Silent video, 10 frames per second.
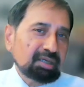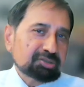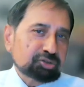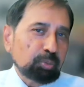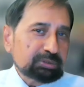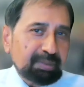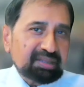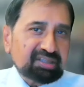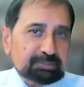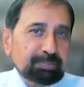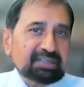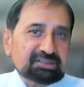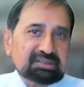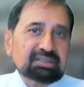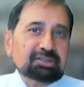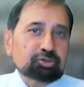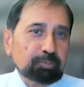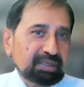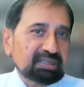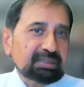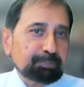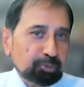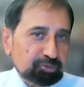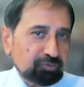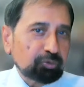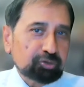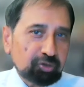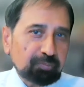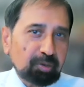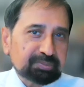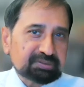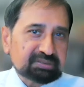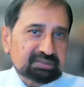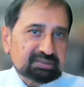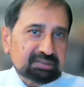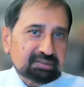So which method is best to build a portfolio of properties?